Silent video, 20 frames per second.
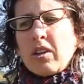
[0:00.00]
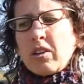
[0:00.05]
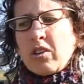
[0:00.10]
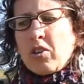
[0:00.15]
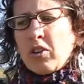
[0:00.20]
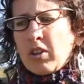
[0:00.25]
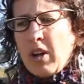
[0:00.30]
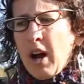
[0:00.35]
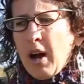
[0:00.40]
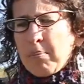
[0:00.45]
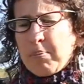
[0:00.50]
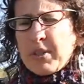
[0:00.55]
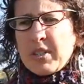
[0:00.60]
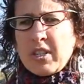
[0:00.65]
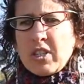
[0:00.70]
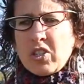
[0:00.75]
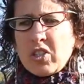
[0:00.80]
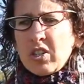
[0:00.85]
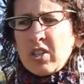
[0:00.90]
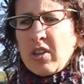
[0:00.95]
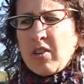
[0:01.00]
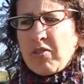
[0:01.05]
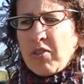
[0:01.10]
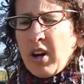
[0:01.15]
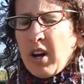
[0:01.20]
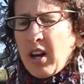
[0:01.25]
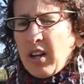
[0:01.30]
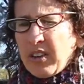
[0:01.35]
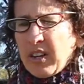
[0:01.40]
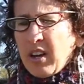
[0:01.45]
your composition of
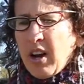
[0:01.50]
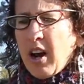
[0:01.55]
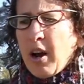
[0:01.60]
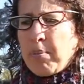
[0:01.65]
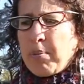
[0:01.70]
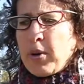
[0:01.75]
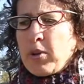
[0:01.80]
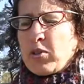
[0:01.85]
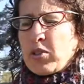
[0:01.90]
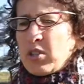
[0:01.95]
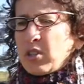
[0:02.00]
the compost